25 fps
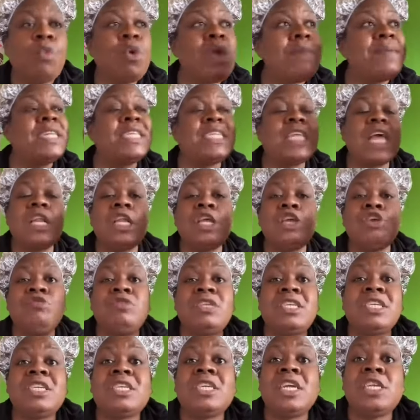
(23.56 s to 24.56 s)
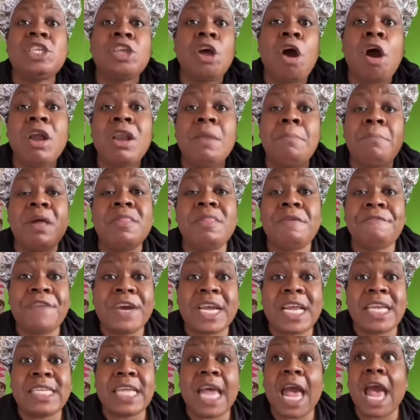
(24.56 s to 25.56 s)
We've been telling you since the dawn of
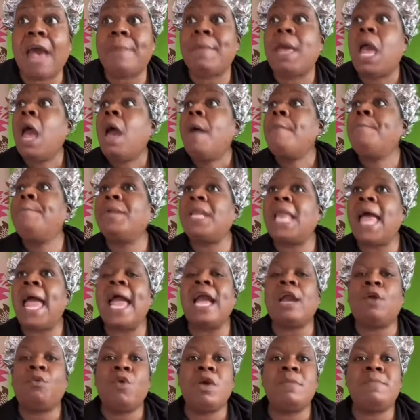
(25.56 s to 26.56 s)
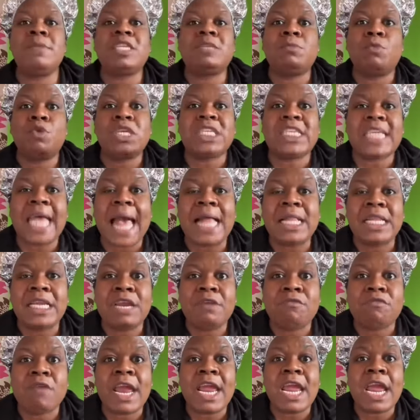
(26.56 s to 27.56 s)
motherfucking time, black women's
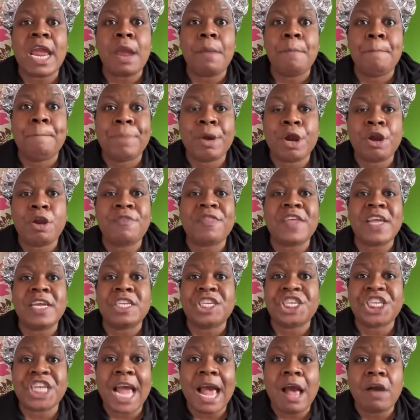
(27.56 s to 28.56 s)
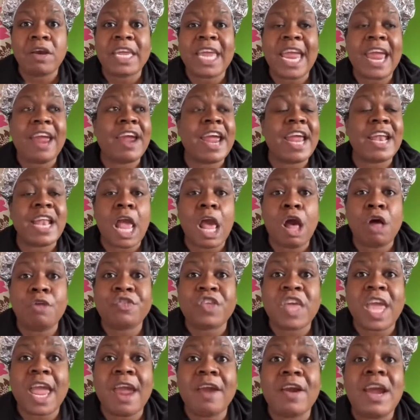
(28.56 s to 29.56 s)
mortality rate and birth and child care and
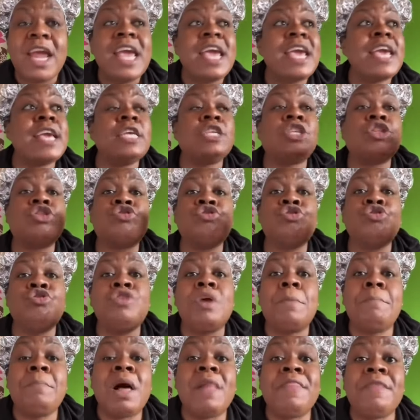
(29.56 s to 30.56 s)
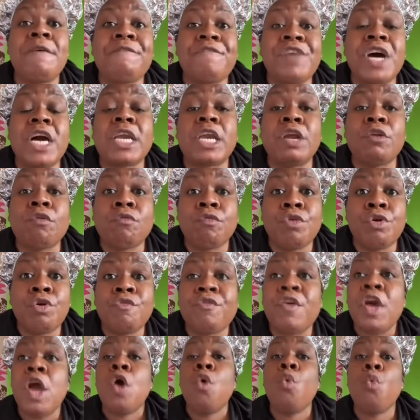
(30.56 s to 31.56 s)
healthcare is through the motherfucking
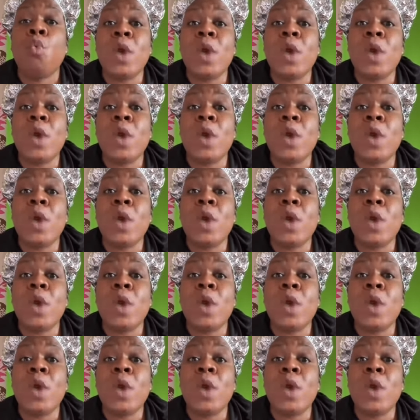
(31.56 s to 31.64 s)
roof.